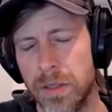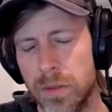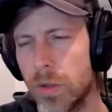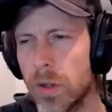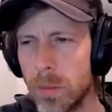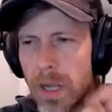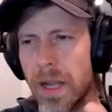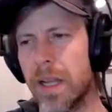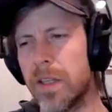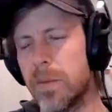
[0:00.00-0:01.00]
So when you're on the
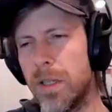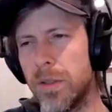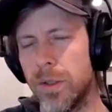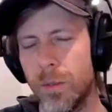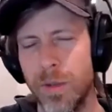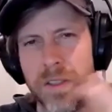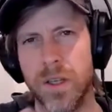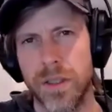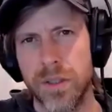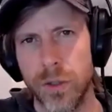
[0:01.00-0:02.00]
My iGuides page, you're basically
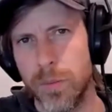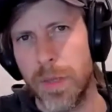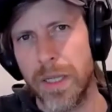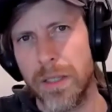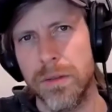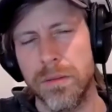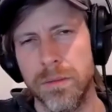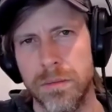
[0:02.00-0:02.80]
on a search page.